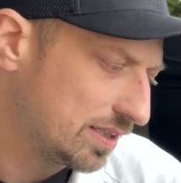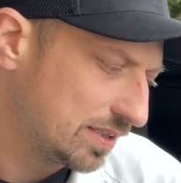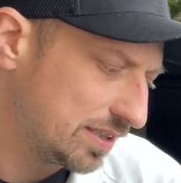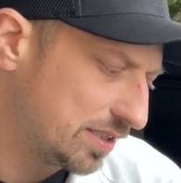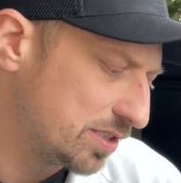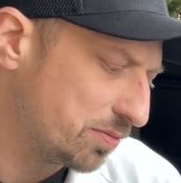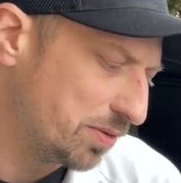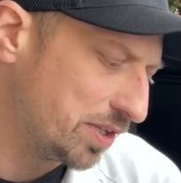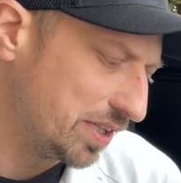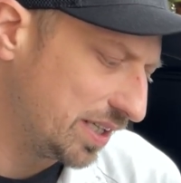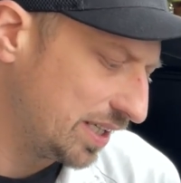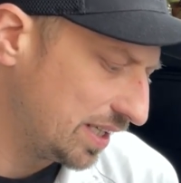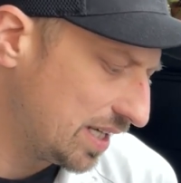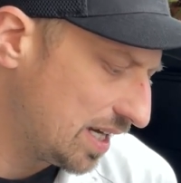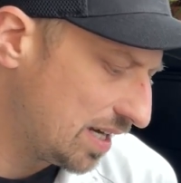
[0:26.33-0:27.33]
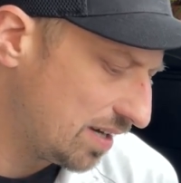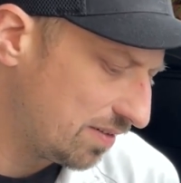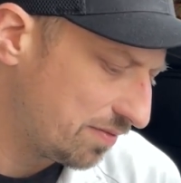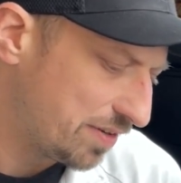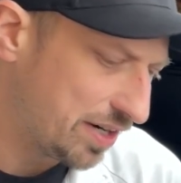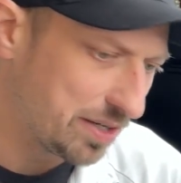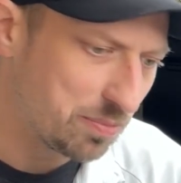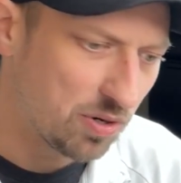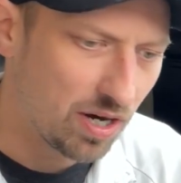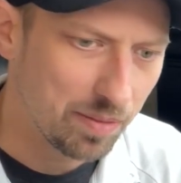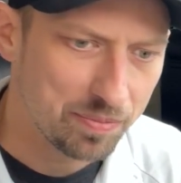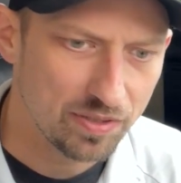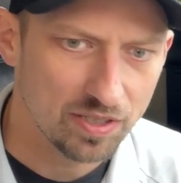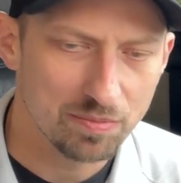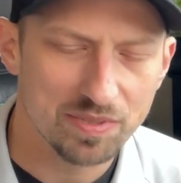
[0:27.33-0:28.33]
These are really uh, very
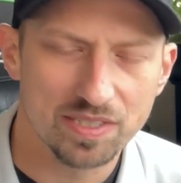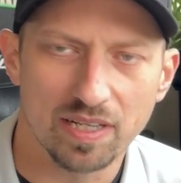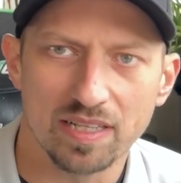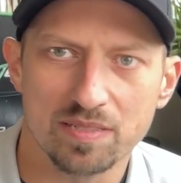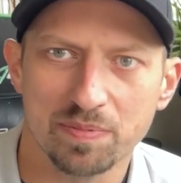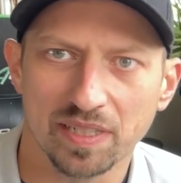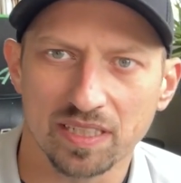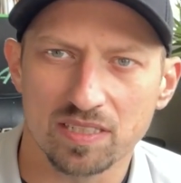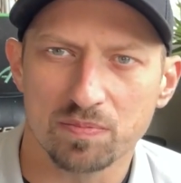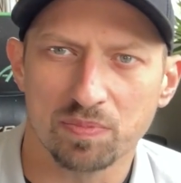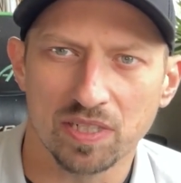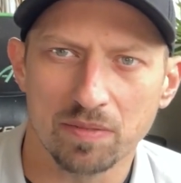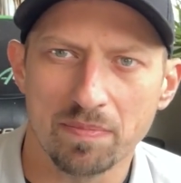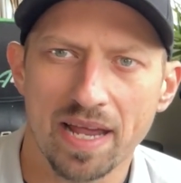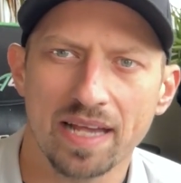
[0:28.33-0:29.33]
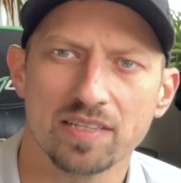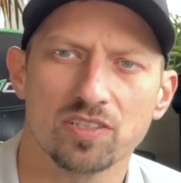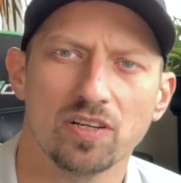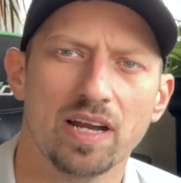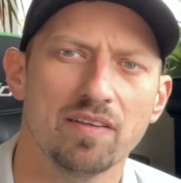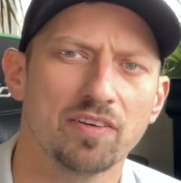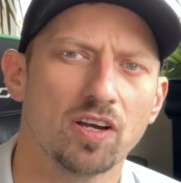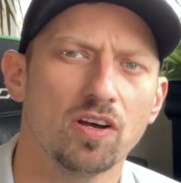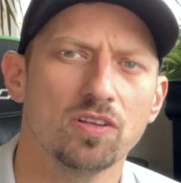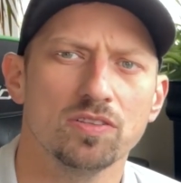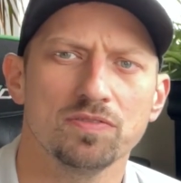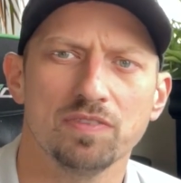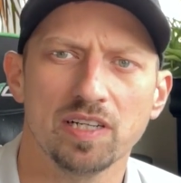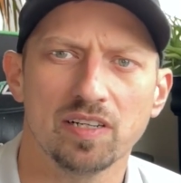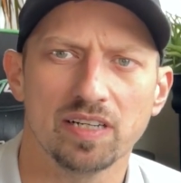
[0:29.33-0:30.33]
popular besides being a Speedmaster, having all those
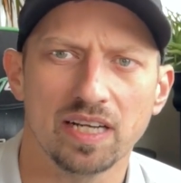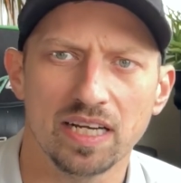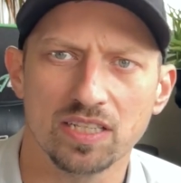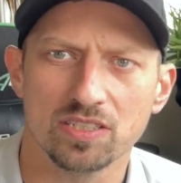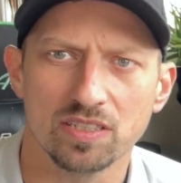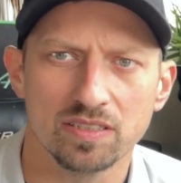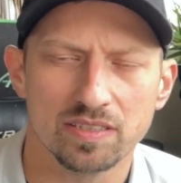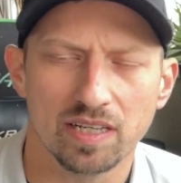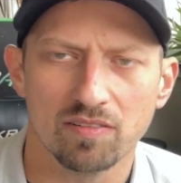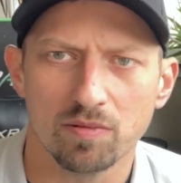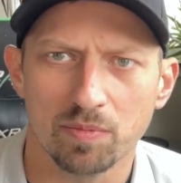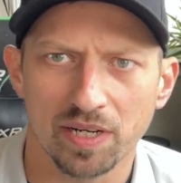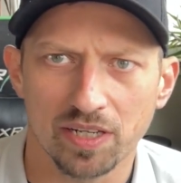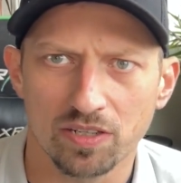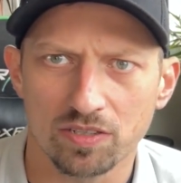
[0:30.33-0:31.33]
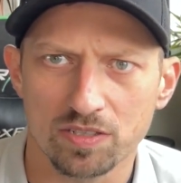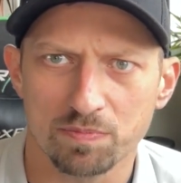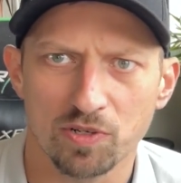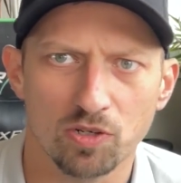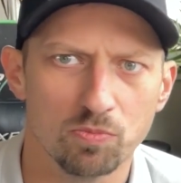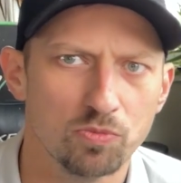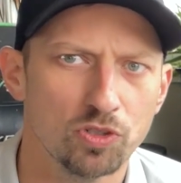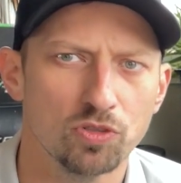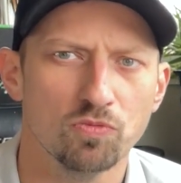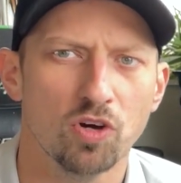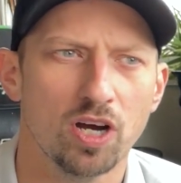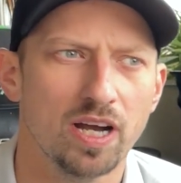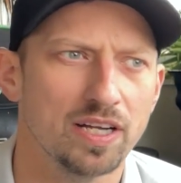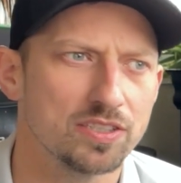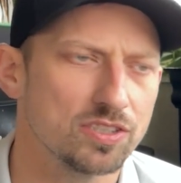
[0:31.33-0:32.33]
variations that everybody knows about, moon
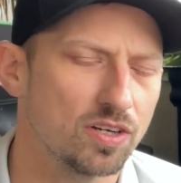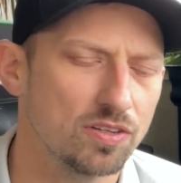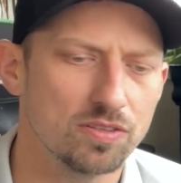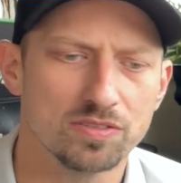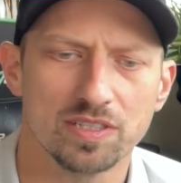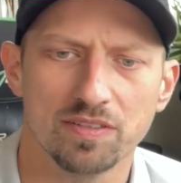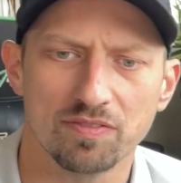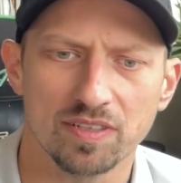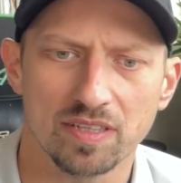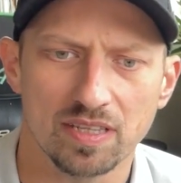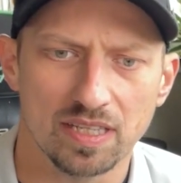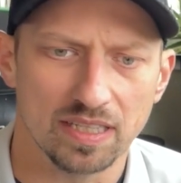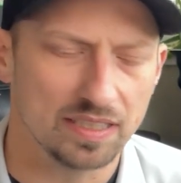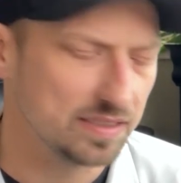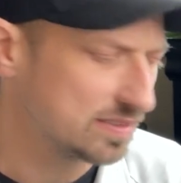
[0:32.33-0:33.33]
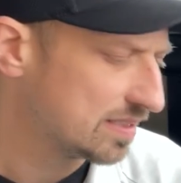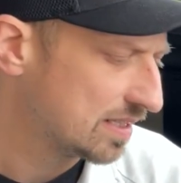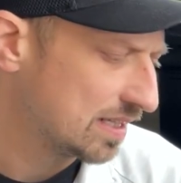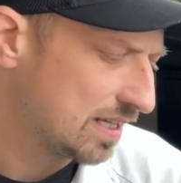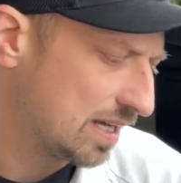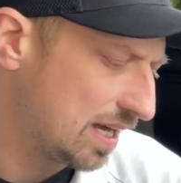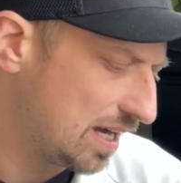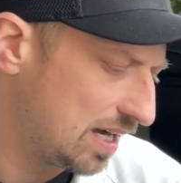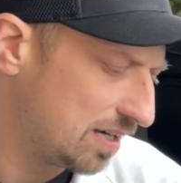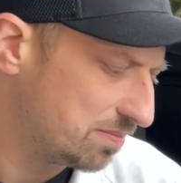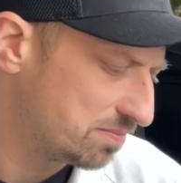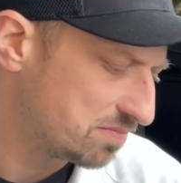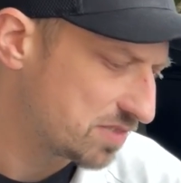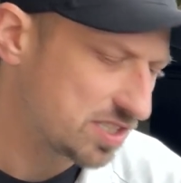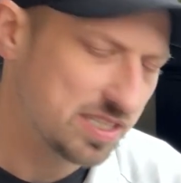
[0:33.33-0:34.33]
launch, all those different things. Uh,
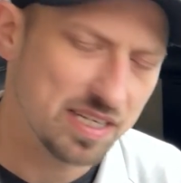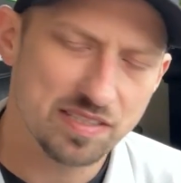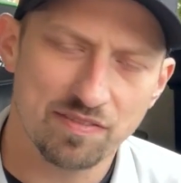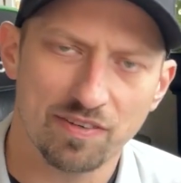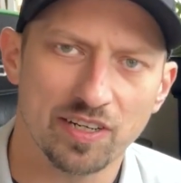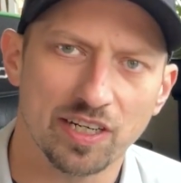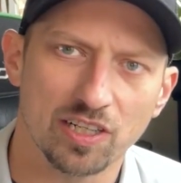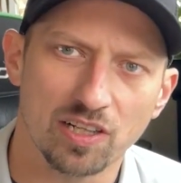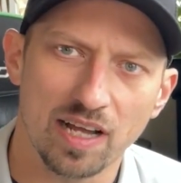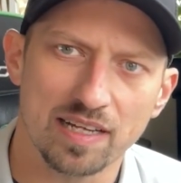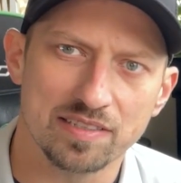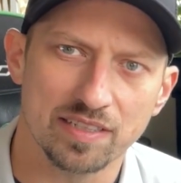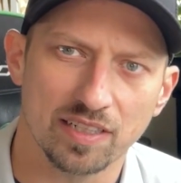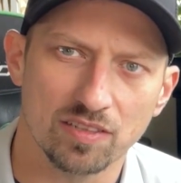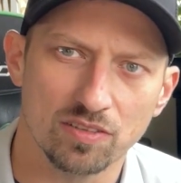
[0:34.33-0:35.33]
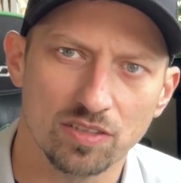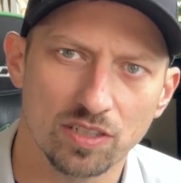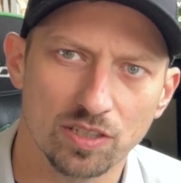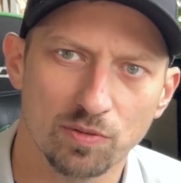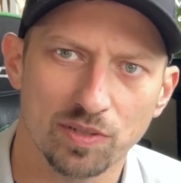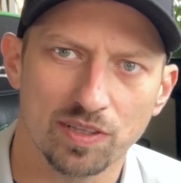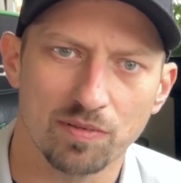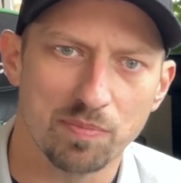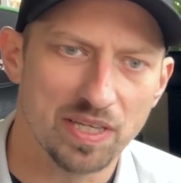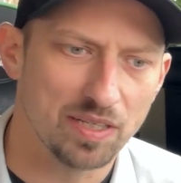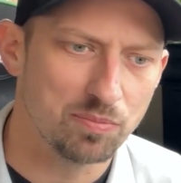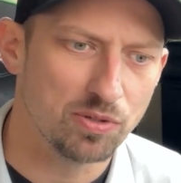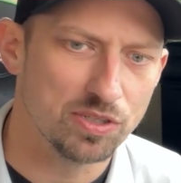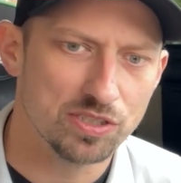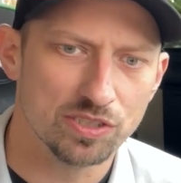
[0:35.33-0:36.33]
just has a very classic look with the big
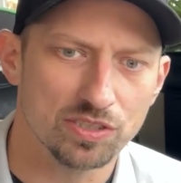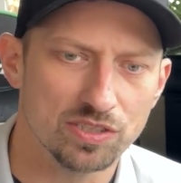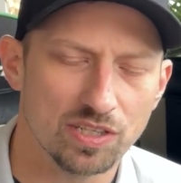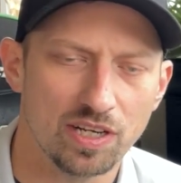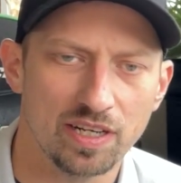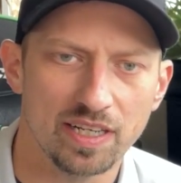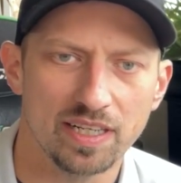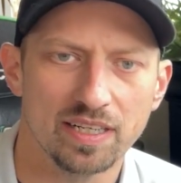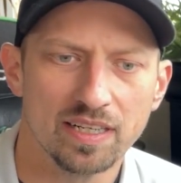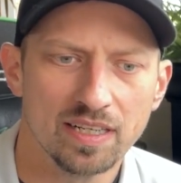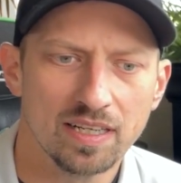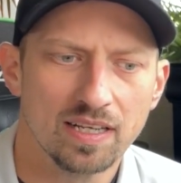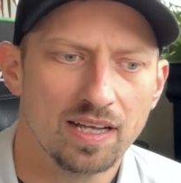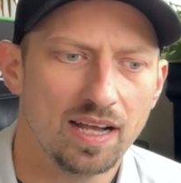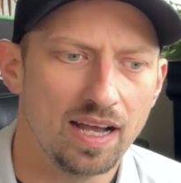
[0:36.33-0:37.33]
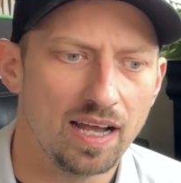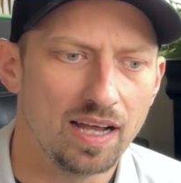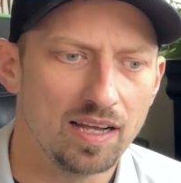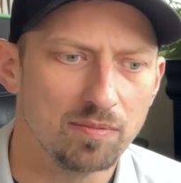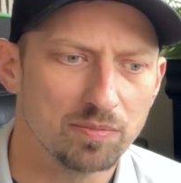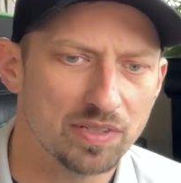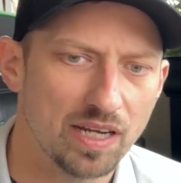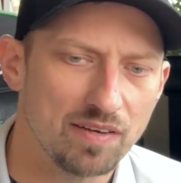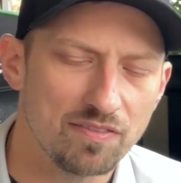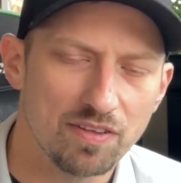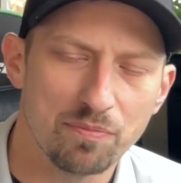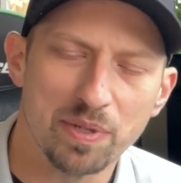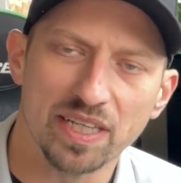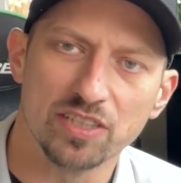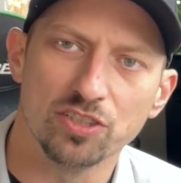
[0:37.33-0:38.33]
pushers on it, um, kind of the
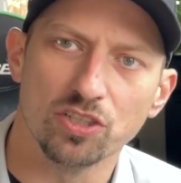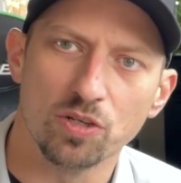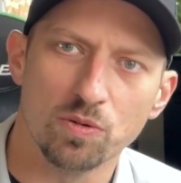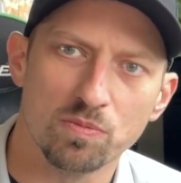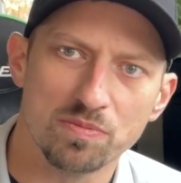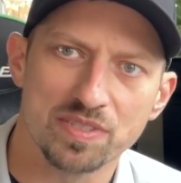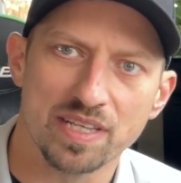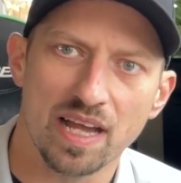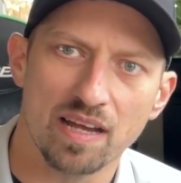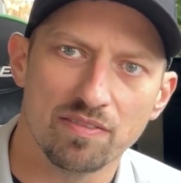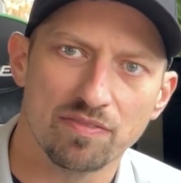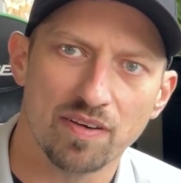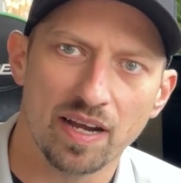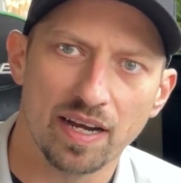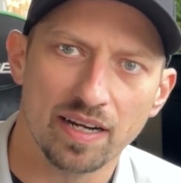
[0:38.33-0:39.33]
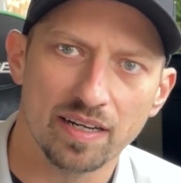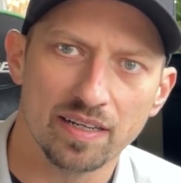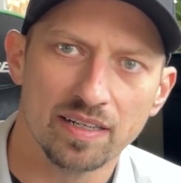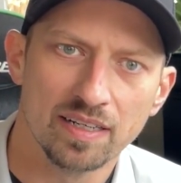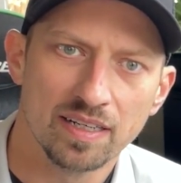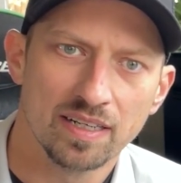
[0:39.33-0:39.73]
big dome sapphire.